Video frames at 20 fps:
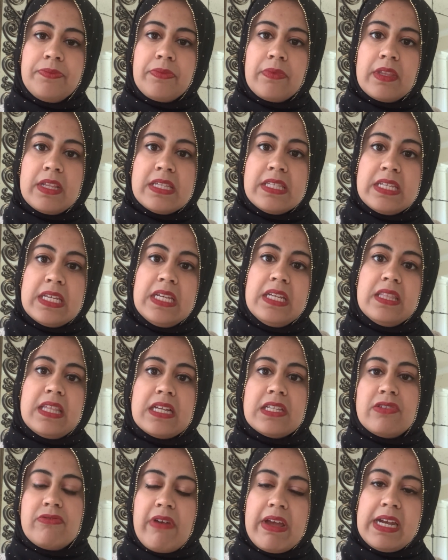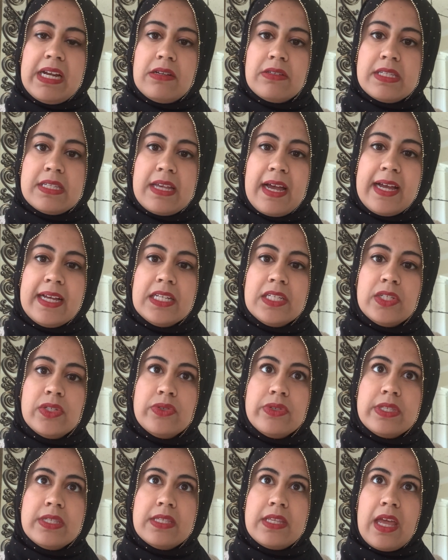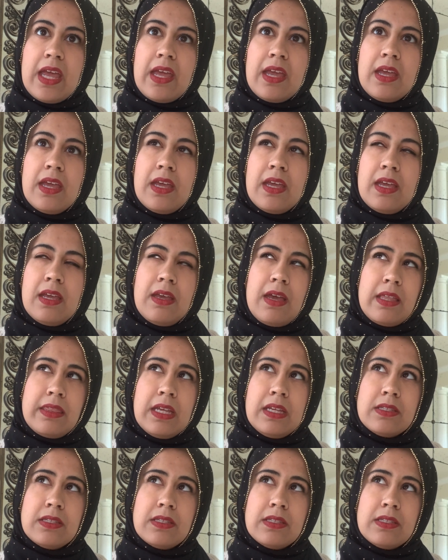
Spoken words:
the city that's right outside, I think